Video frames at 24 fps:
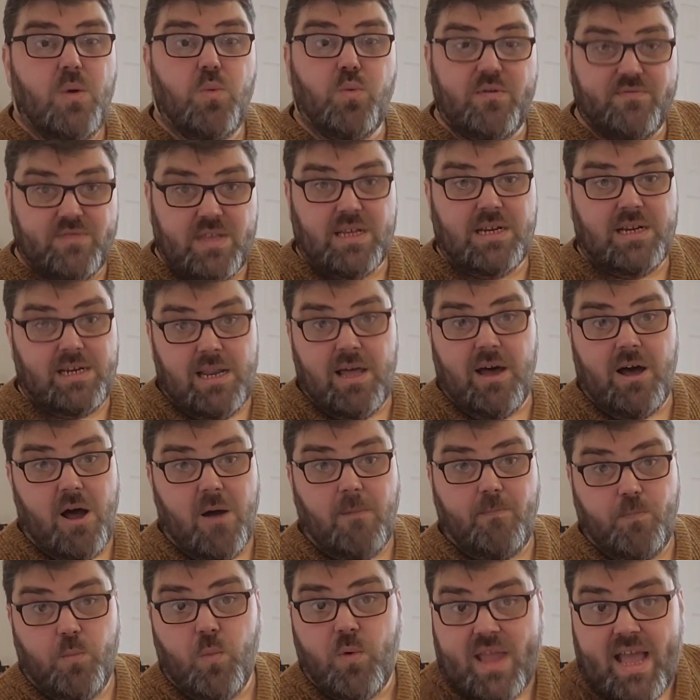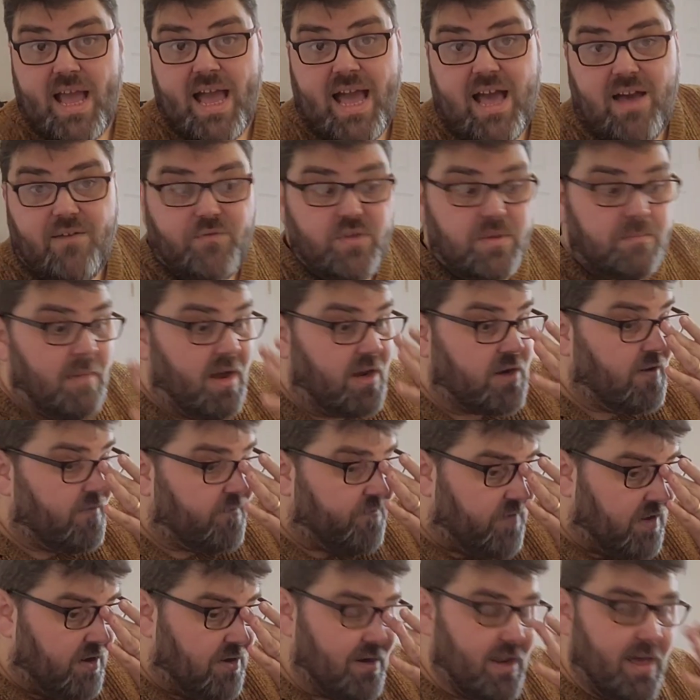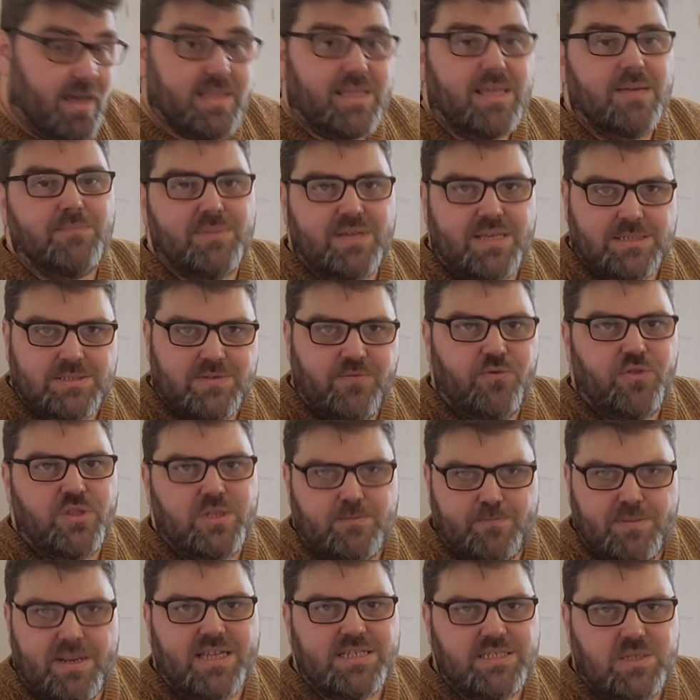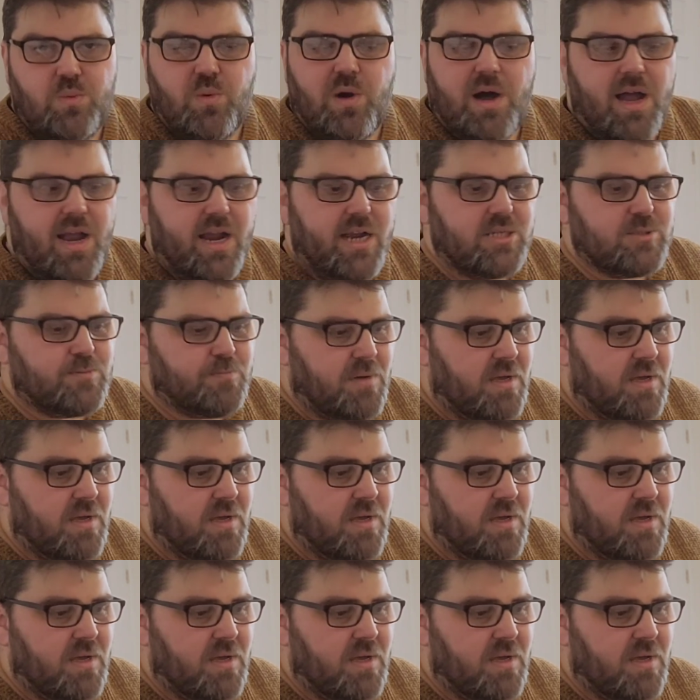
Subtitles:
We've done a lot. We have. It might not feel like it because of all these bloody wires,